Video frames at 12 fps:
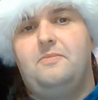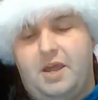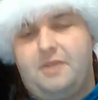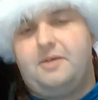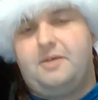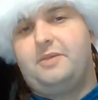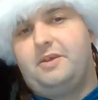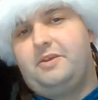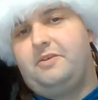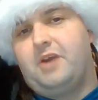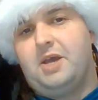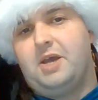But I think that
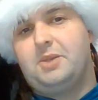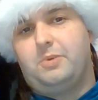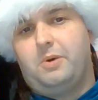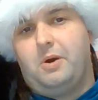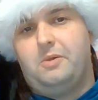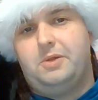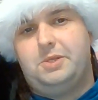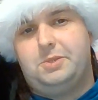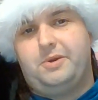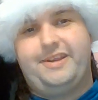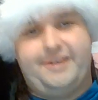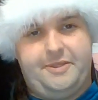you guys will all
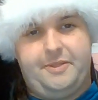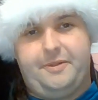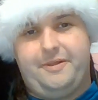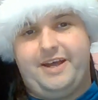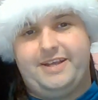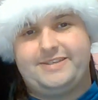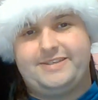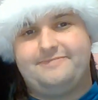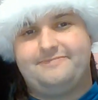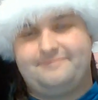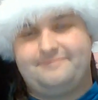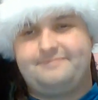enjoy it nonetheless.
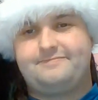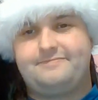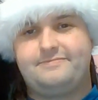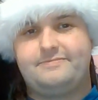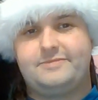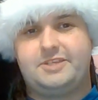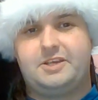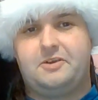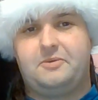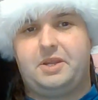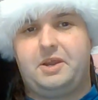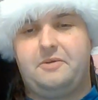So
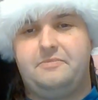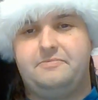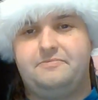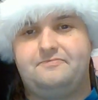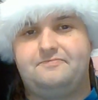here we go.